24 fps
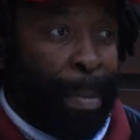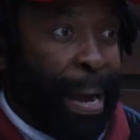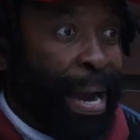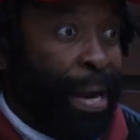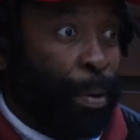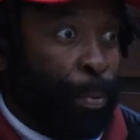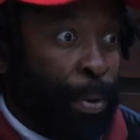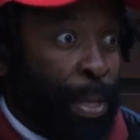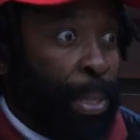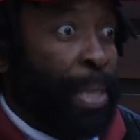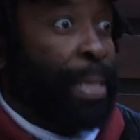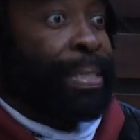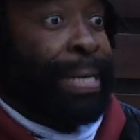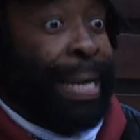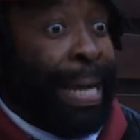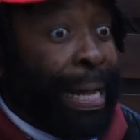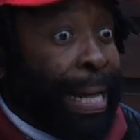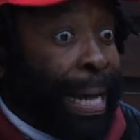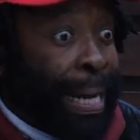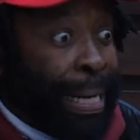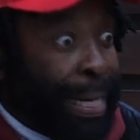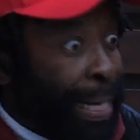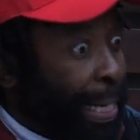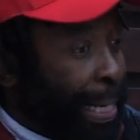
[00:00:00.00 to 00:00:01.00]
mine where there's
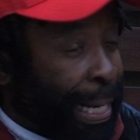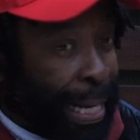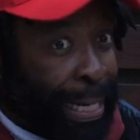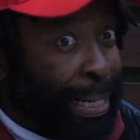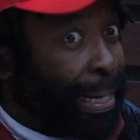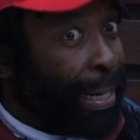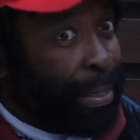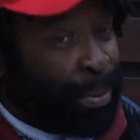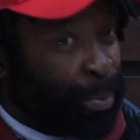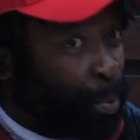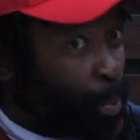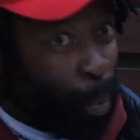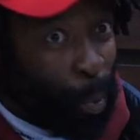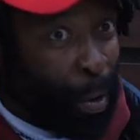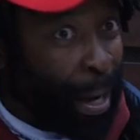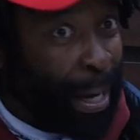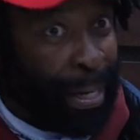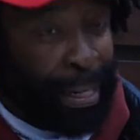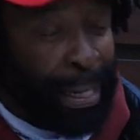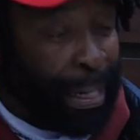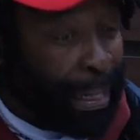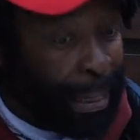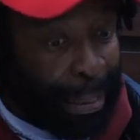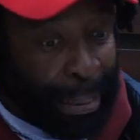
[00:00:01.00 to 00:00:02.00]
like kandakandas who go
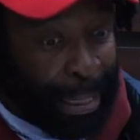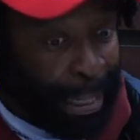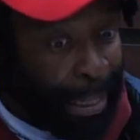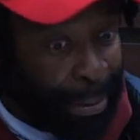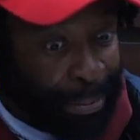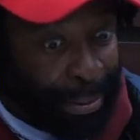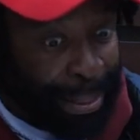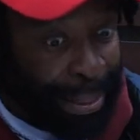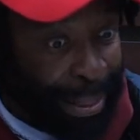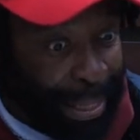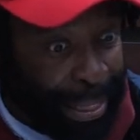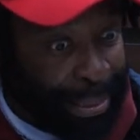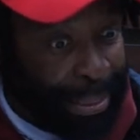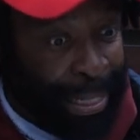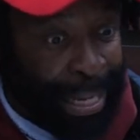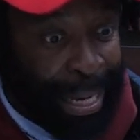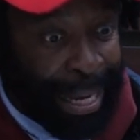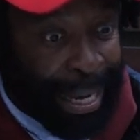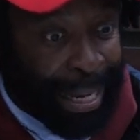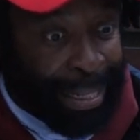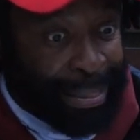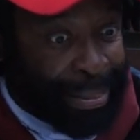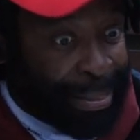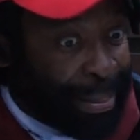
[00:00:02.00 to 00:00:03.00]
underground and there's
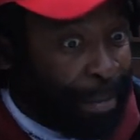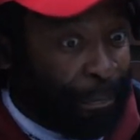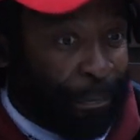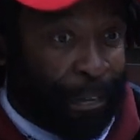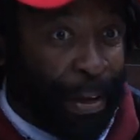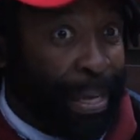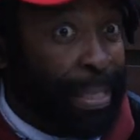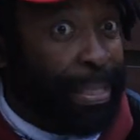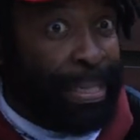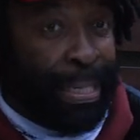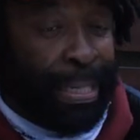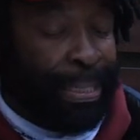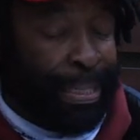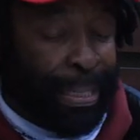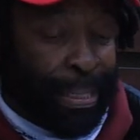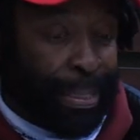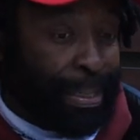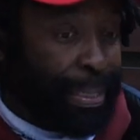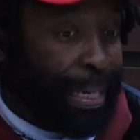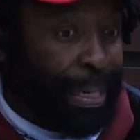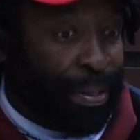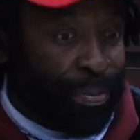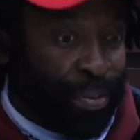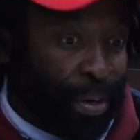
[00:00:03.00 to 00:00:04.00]
excavators,
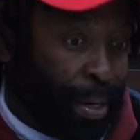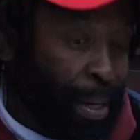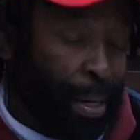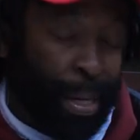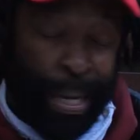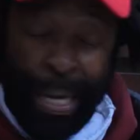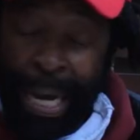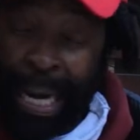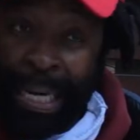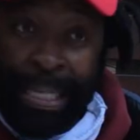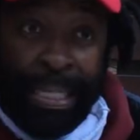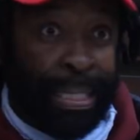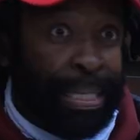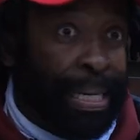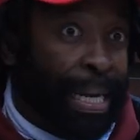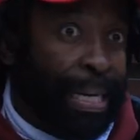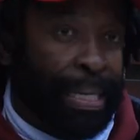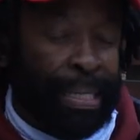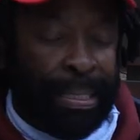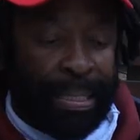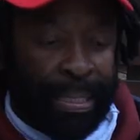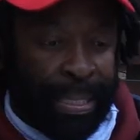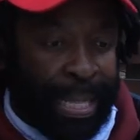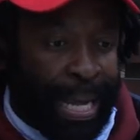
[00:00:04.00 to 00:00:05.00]
etc.? I didn't
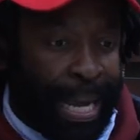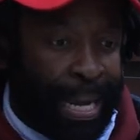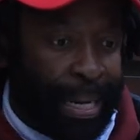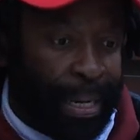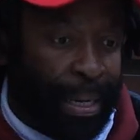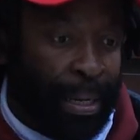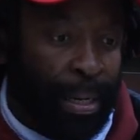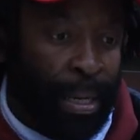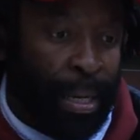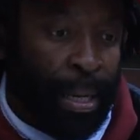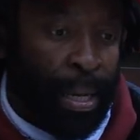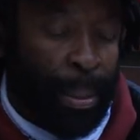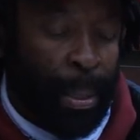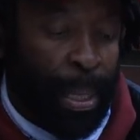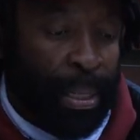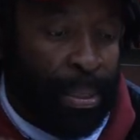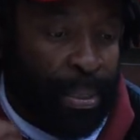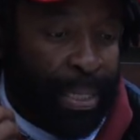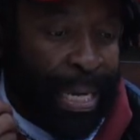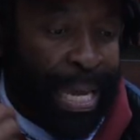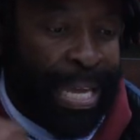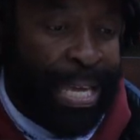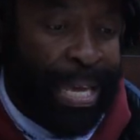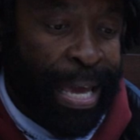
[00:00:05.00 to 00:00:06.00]
understand it. They're
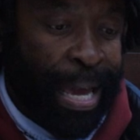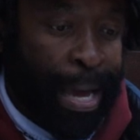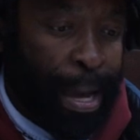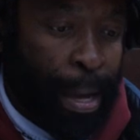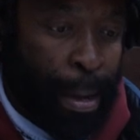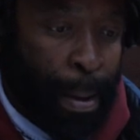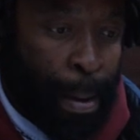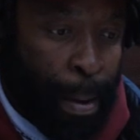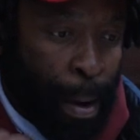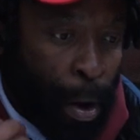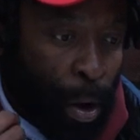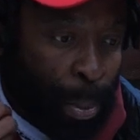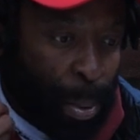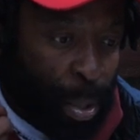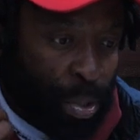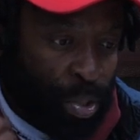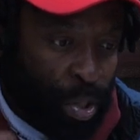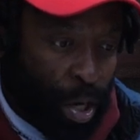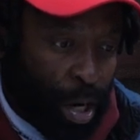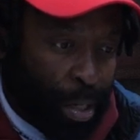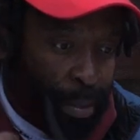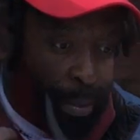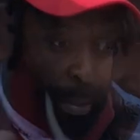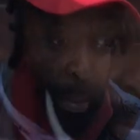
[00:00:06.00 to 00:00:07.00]
saying here on this
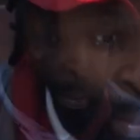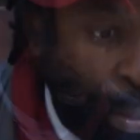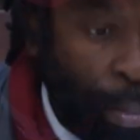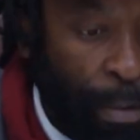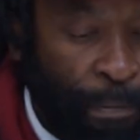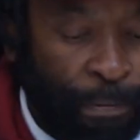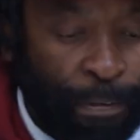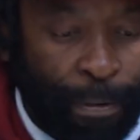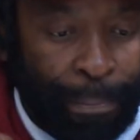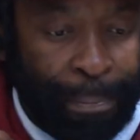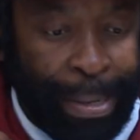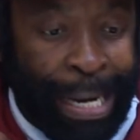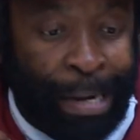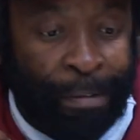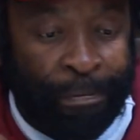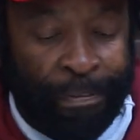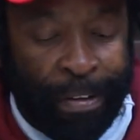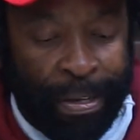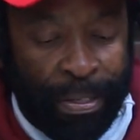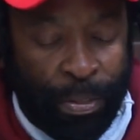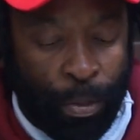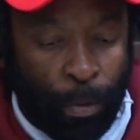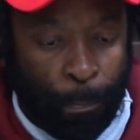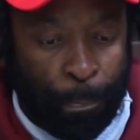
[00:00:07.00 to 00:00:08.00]
article from
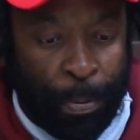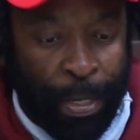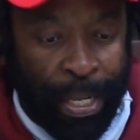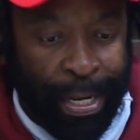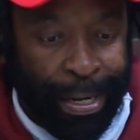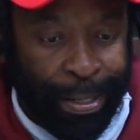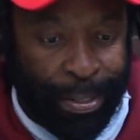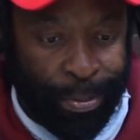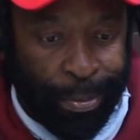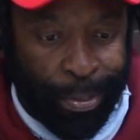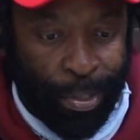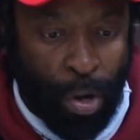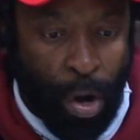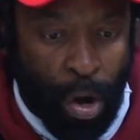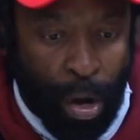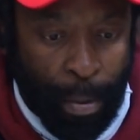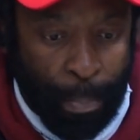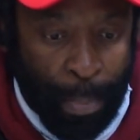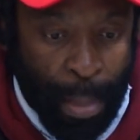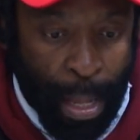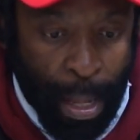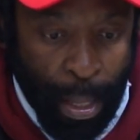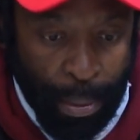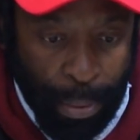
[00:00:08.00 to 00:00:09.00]

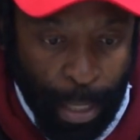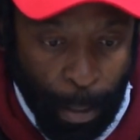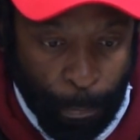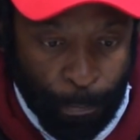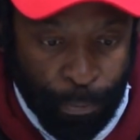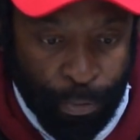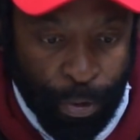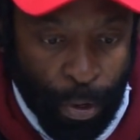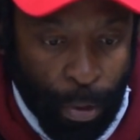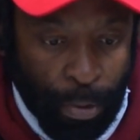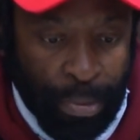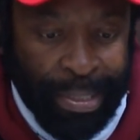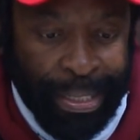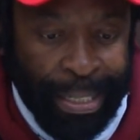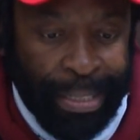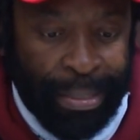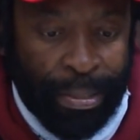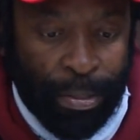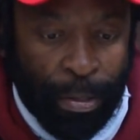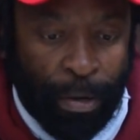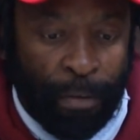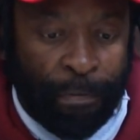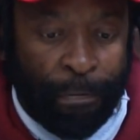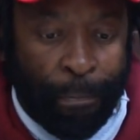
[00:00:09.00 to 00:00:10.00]
investopedia.com, the
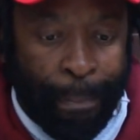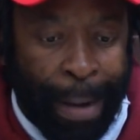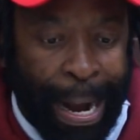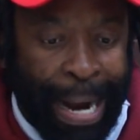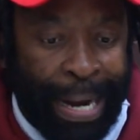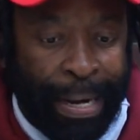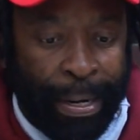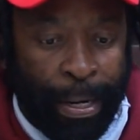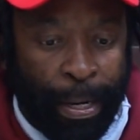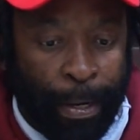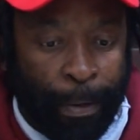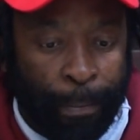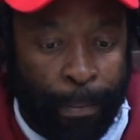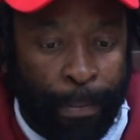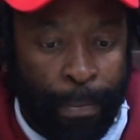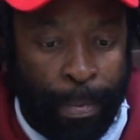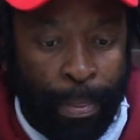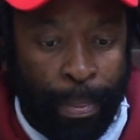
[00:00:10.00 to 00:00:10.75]
process of mining